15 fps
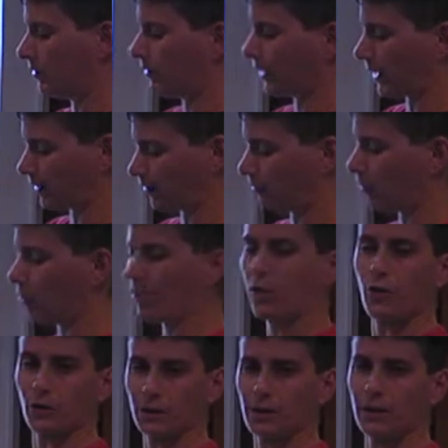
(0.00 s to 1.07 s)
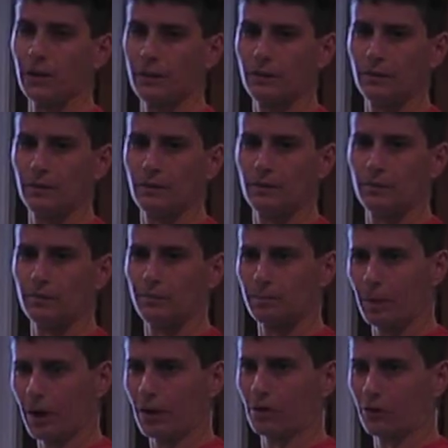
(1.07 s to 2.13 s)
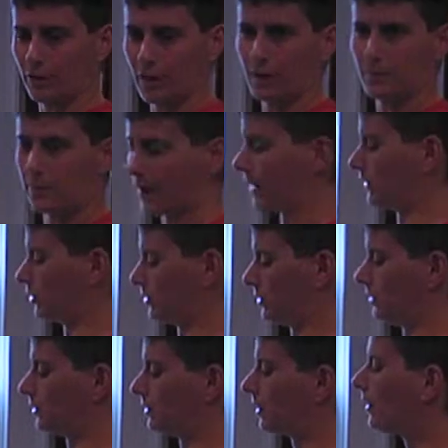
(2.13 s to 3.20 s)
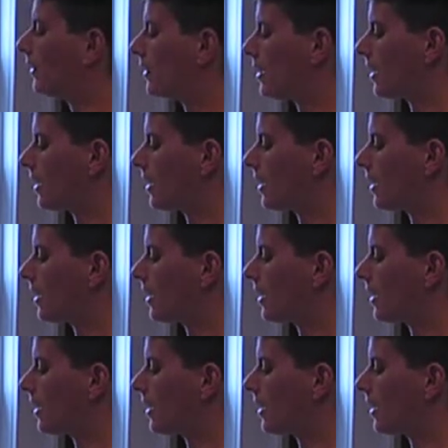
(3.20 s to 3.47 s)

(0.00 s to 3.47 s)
like 4 13-pound grain batches,